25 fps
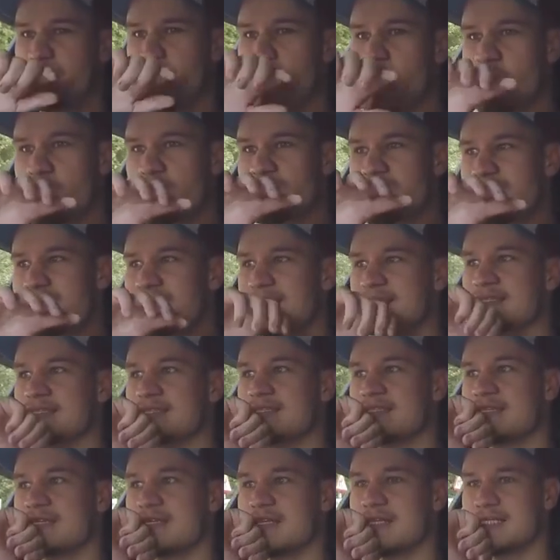put
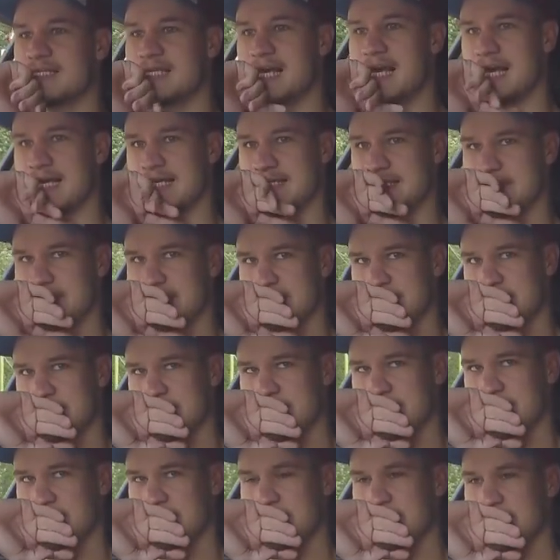things to the test
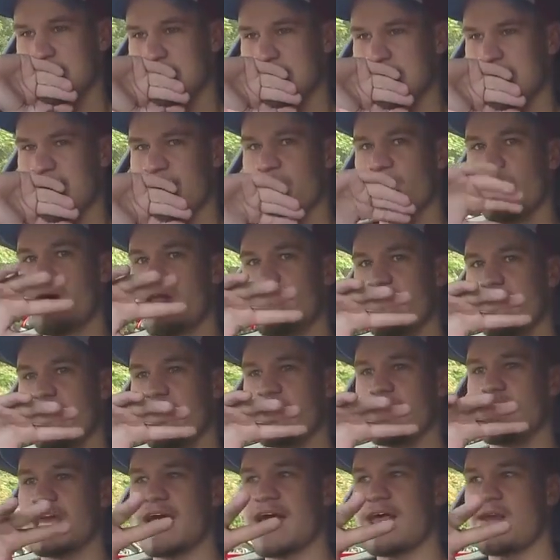and
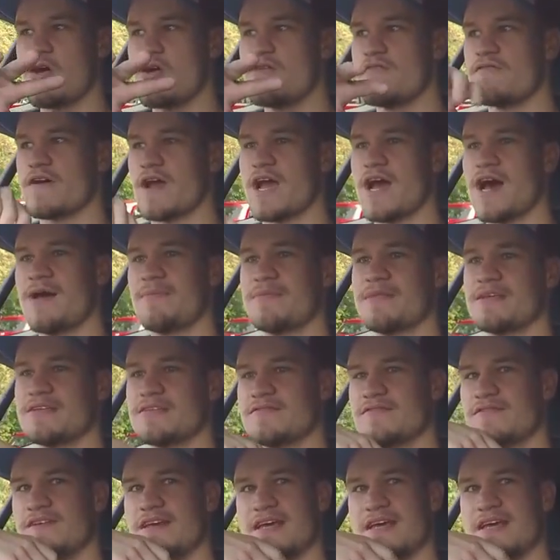whether I can overcome this